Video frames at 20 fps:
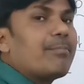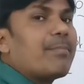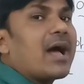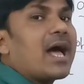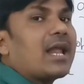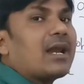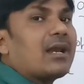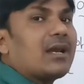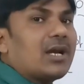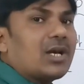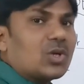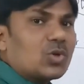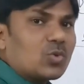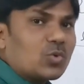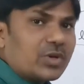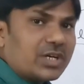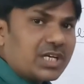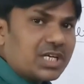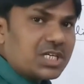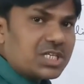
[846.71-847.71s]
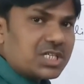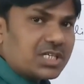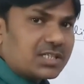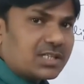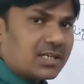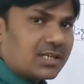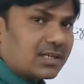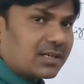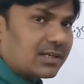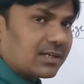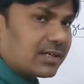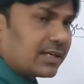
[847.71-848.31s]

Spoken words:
parallel to each other.